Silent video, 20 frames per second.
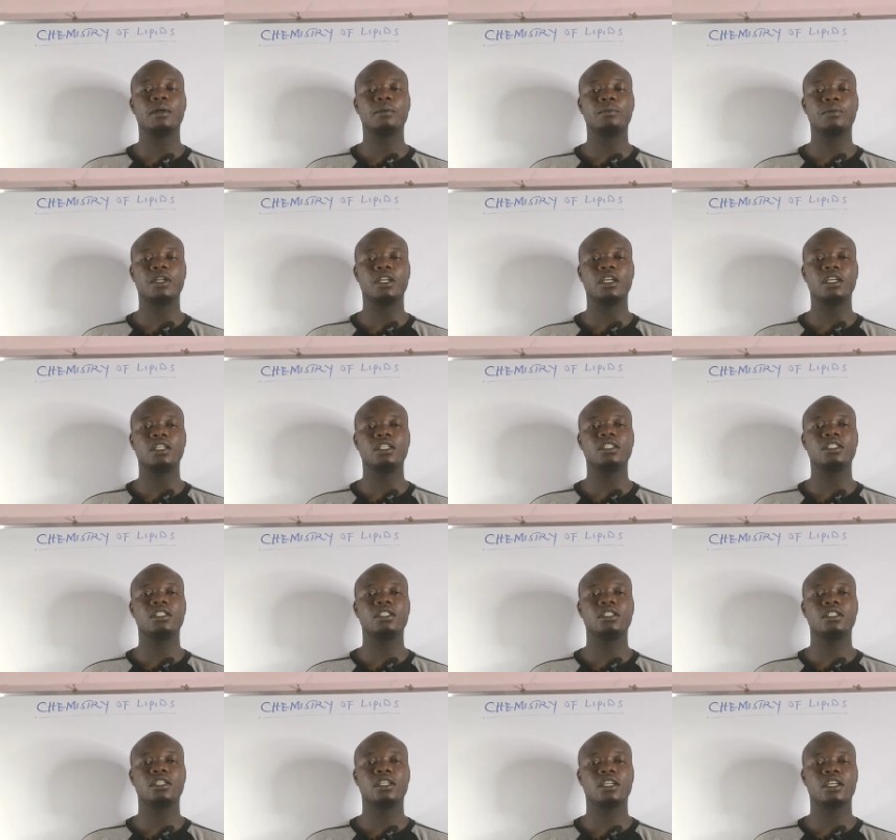
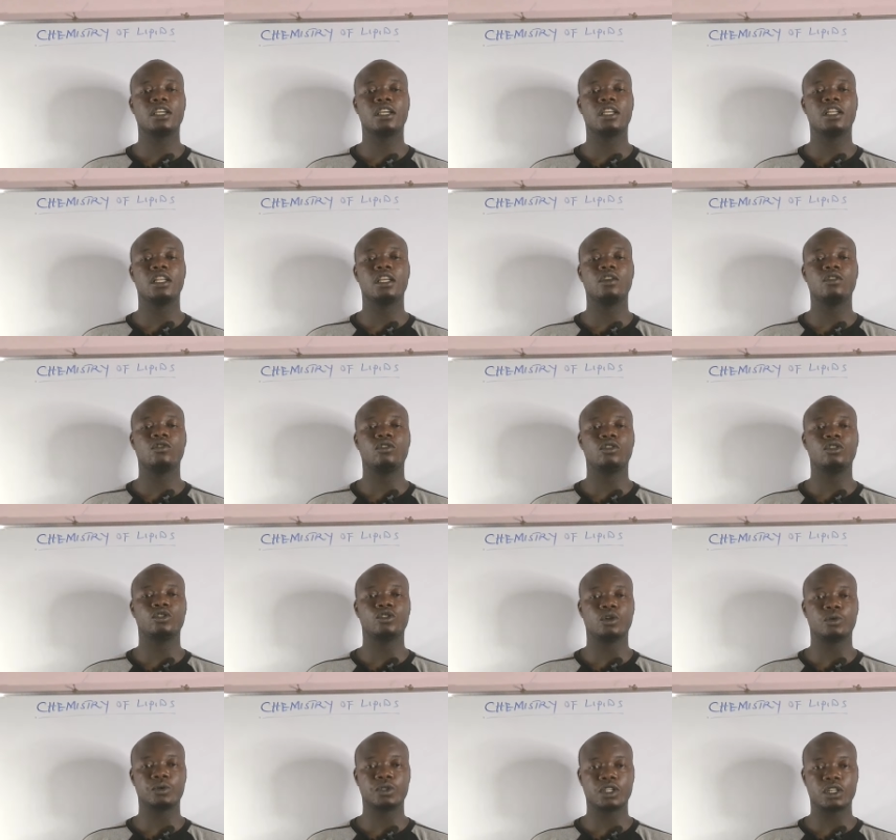Please click on
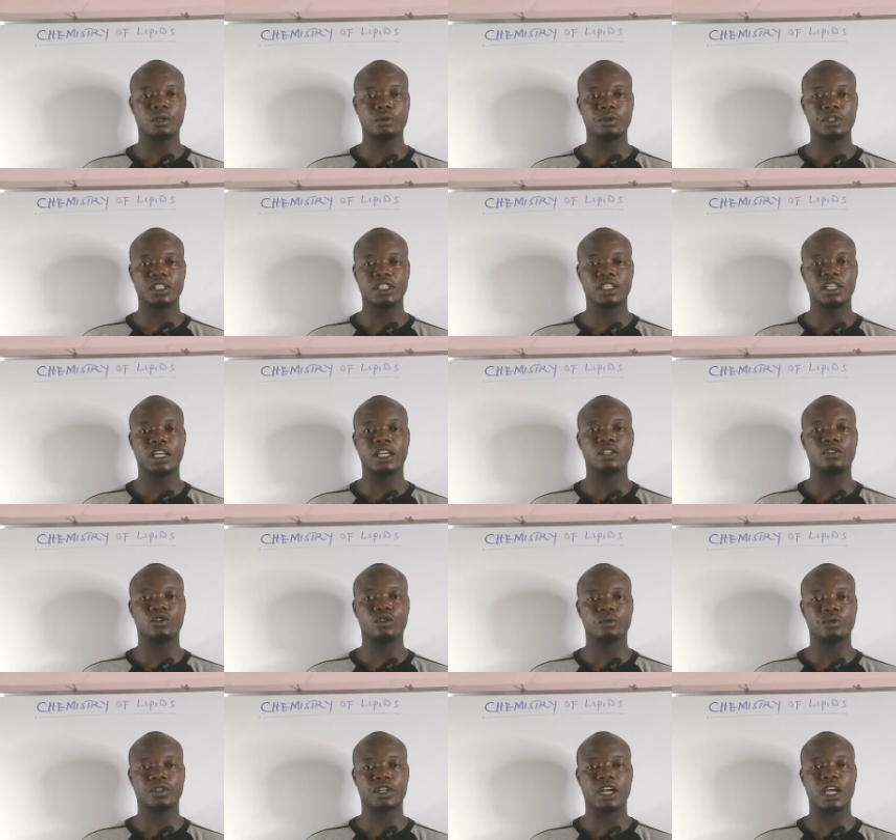subscription and
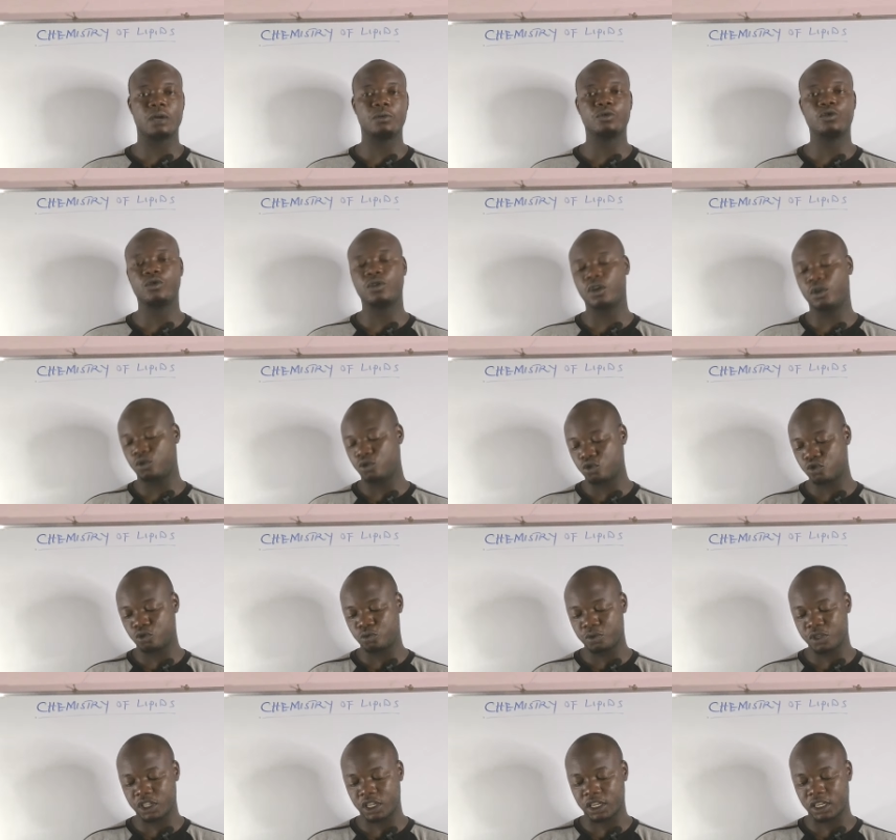subscribe to the
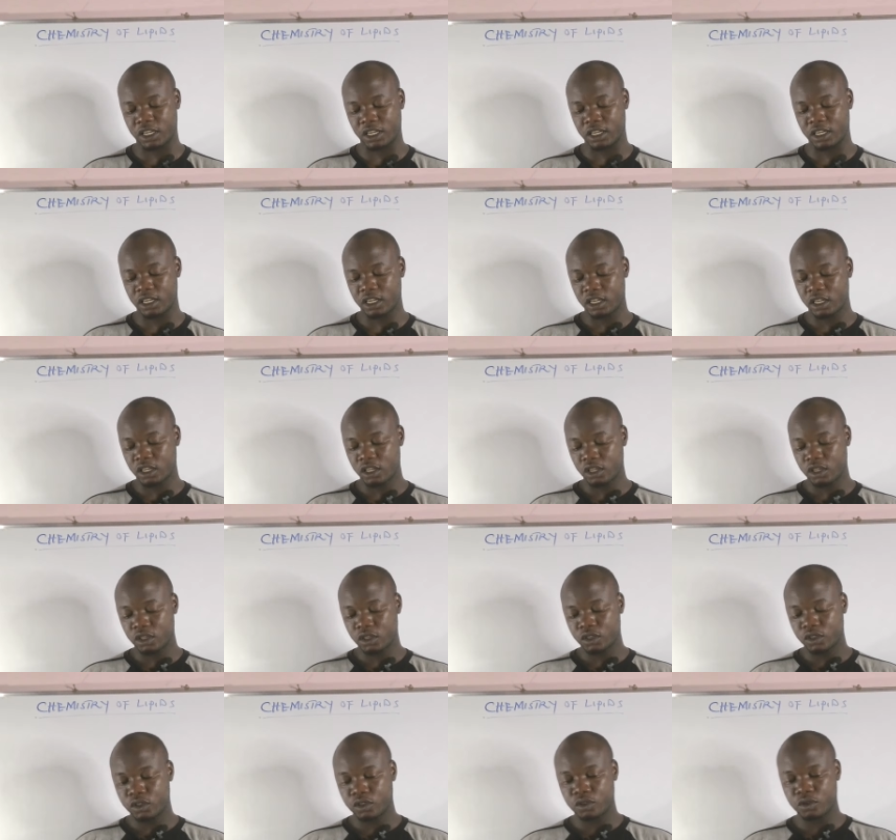YouTube channel.
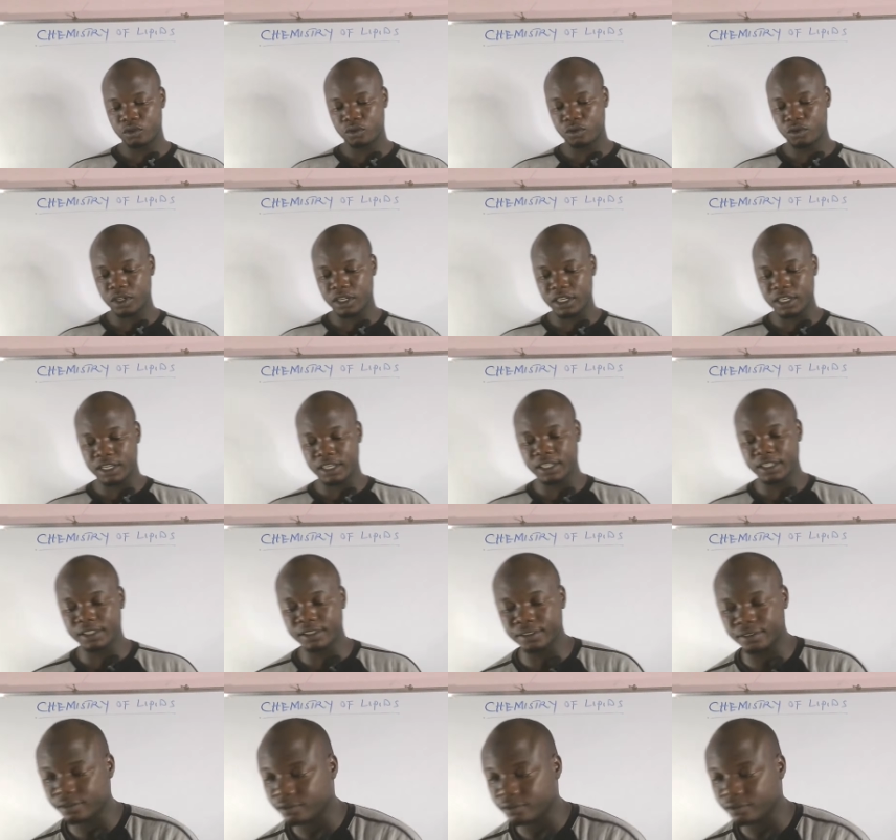So